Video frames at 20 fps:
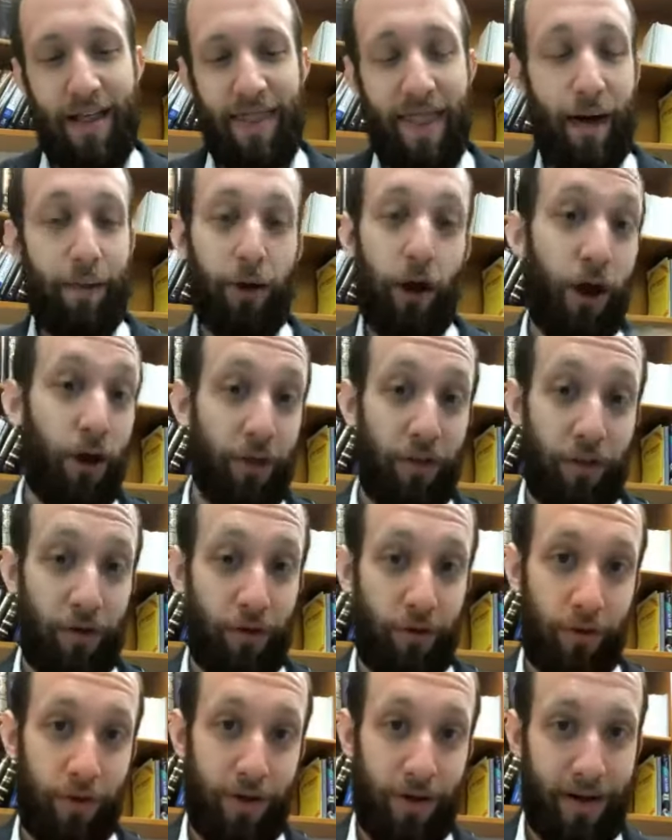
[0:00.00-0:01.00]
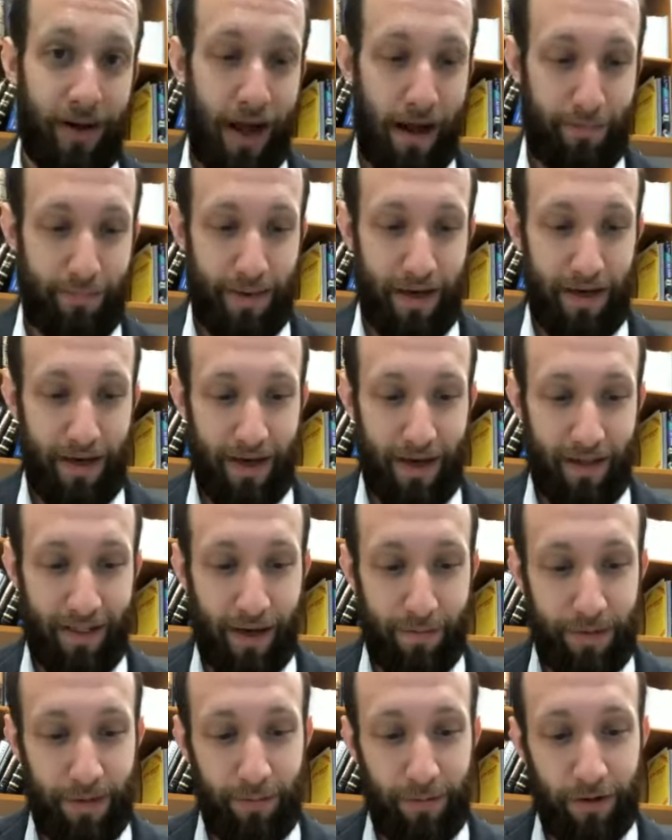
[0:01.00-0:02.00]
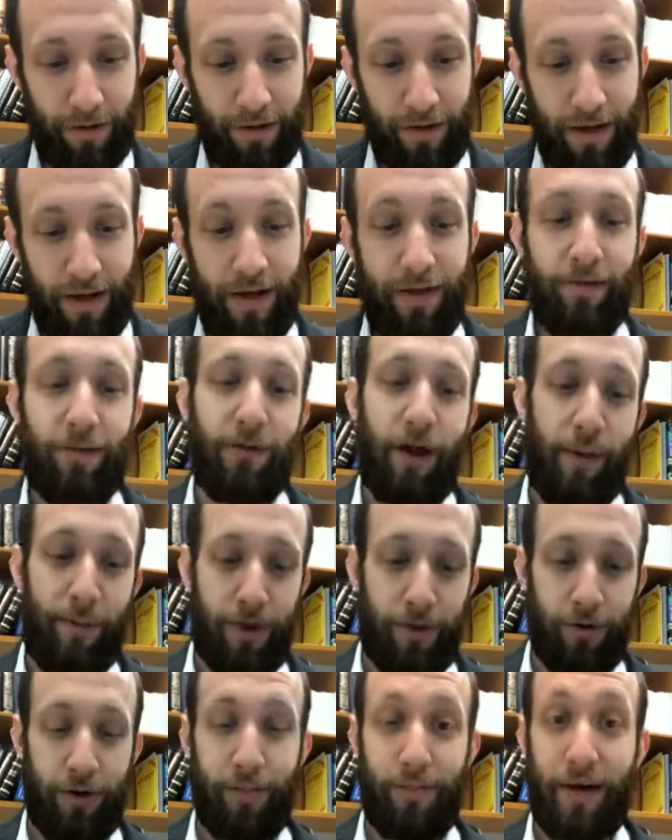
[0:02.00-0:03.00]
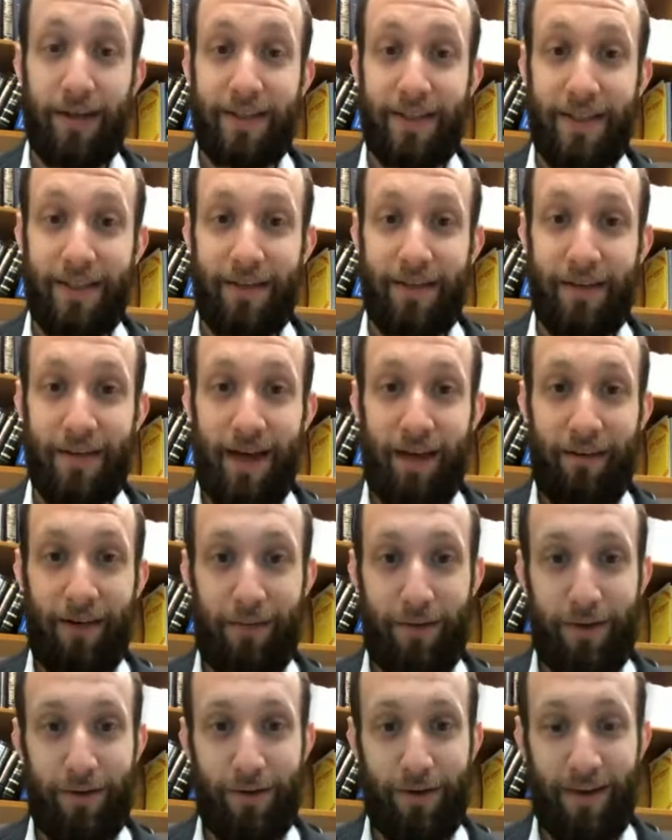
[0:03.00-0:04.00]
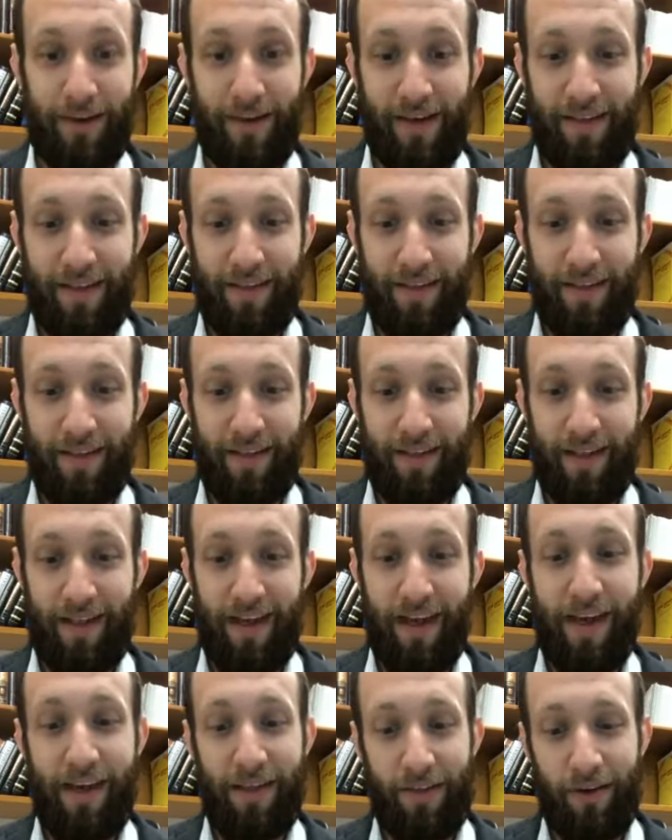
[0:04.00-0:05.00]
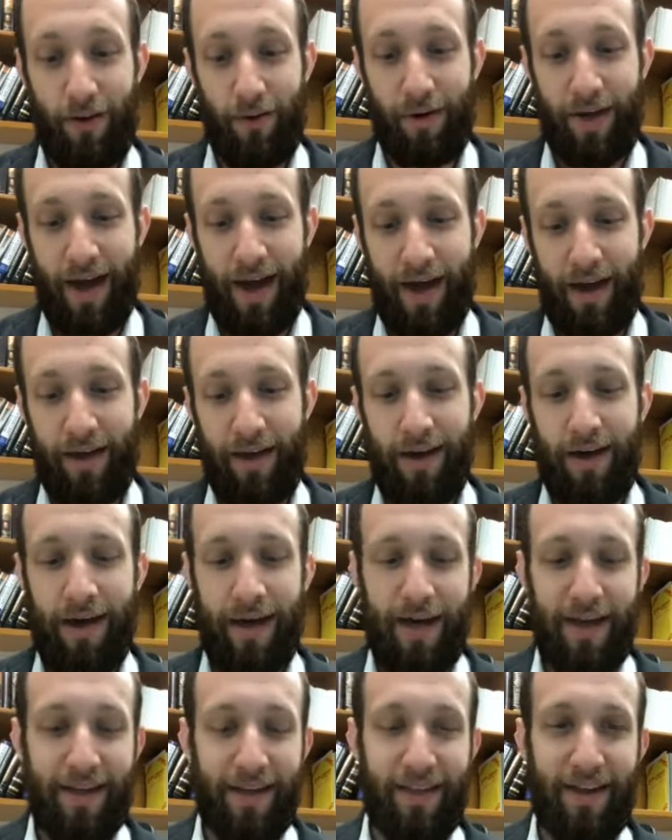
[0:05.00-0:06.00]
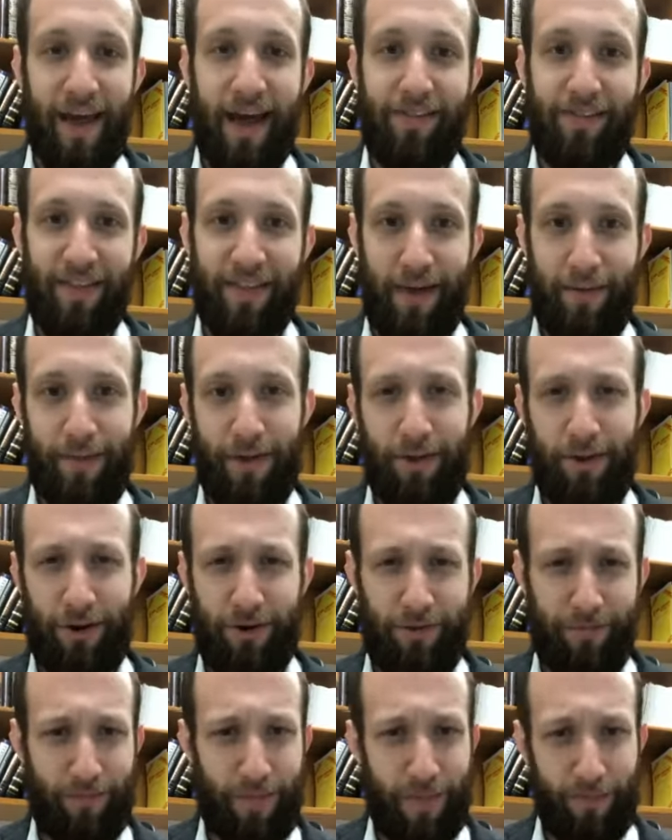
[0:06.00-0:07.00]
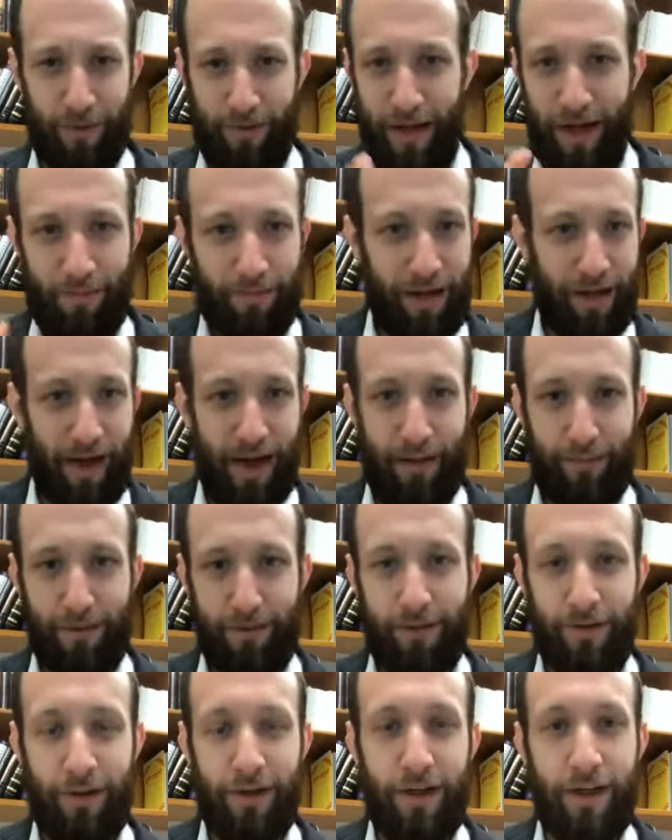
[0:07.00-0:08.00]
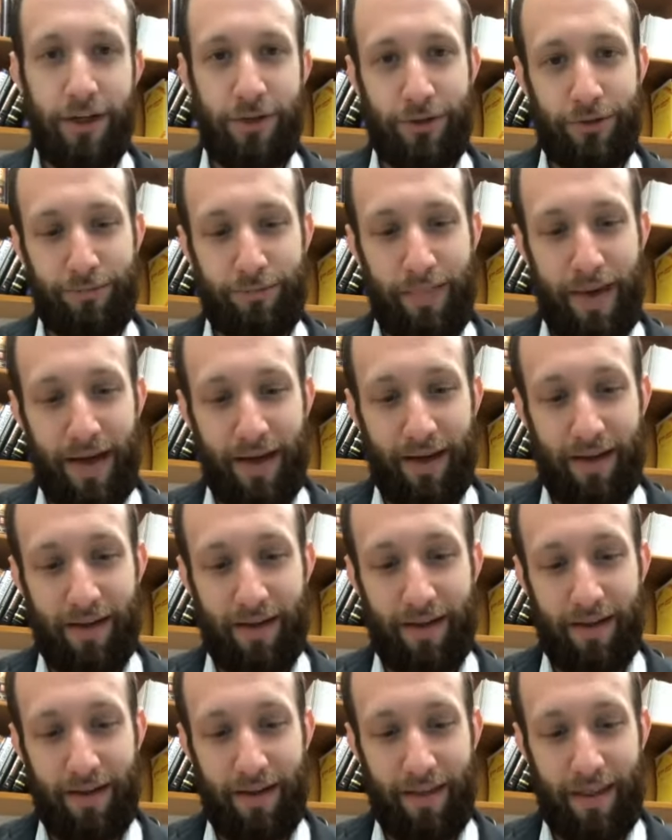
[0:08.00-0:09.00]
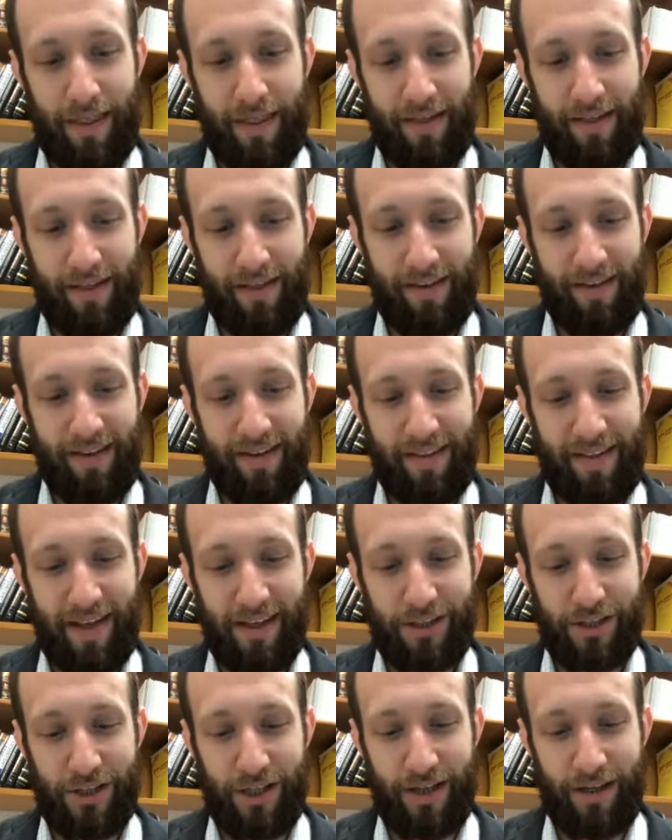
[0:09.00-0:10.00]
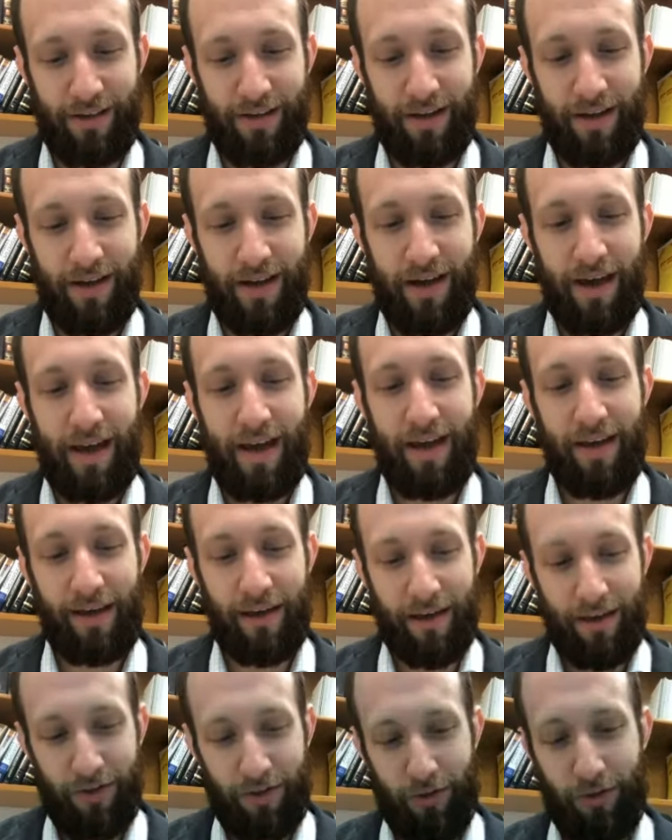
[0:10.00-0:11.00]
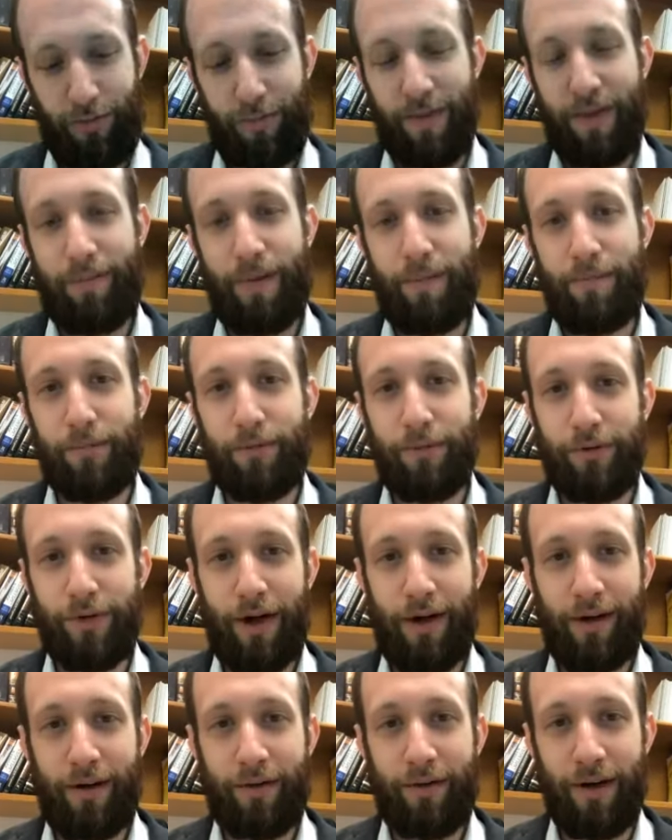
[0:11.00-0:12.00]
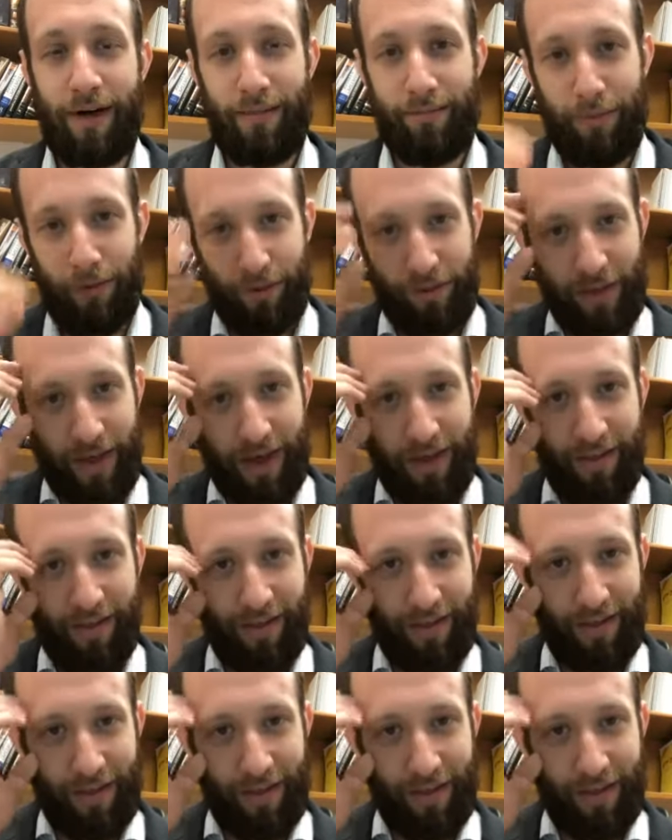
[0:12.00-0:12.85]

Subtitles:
That would also not be acceptable. The Rabbi Yehuda matir, and Rabbi Yehuda says that this is okay. He doesn't have the same concern of people not being able to make this distinction. He assumes that people will know in both cases.